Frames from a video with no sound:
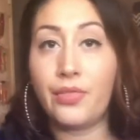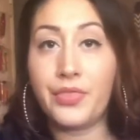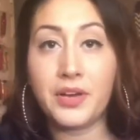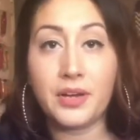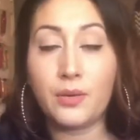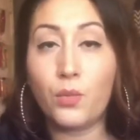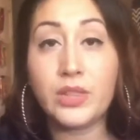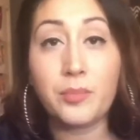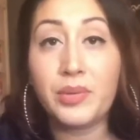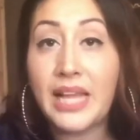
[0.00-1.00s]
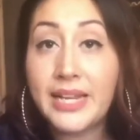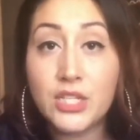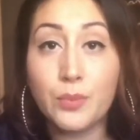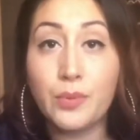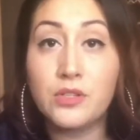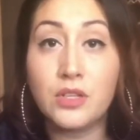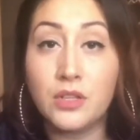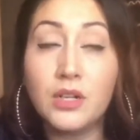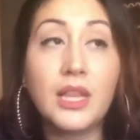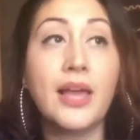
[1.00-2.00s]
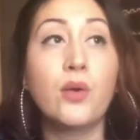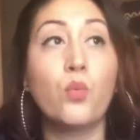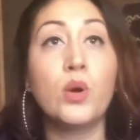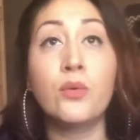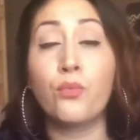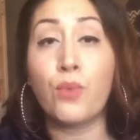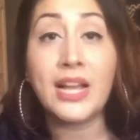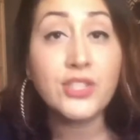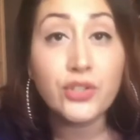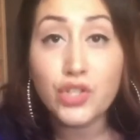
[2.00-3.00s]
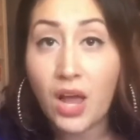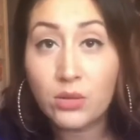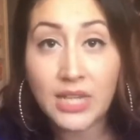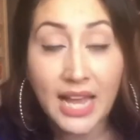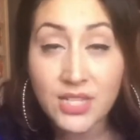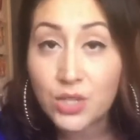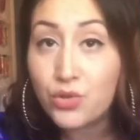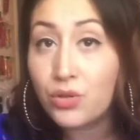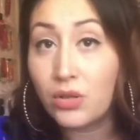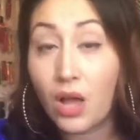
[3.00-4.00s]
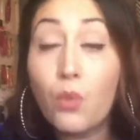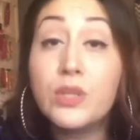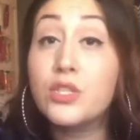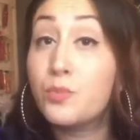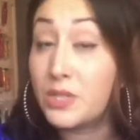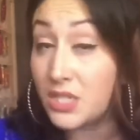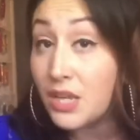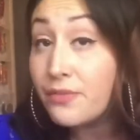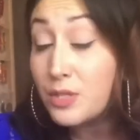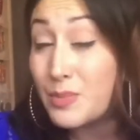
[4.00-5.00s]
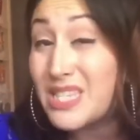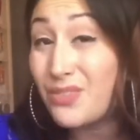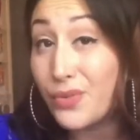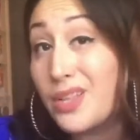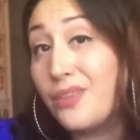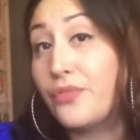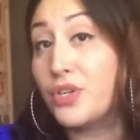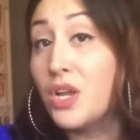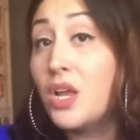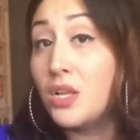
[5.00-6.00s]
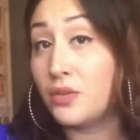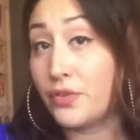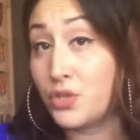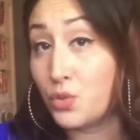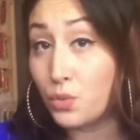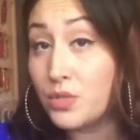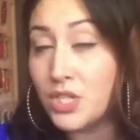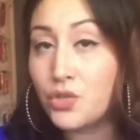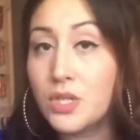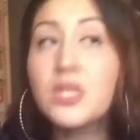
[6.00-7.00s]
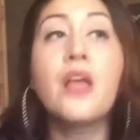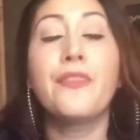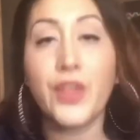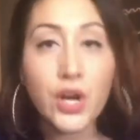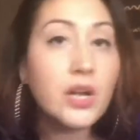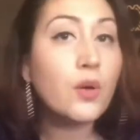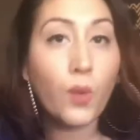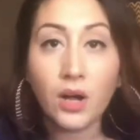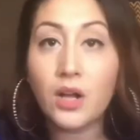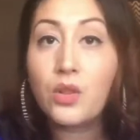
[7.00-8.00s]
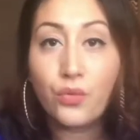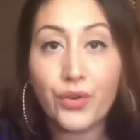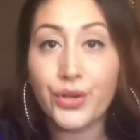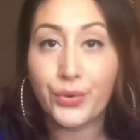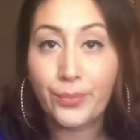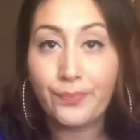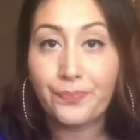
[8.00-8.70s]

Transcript: the plan is supposed to look like, what rights your child has under the law with specifically for school districts, they're gonna walk all over you.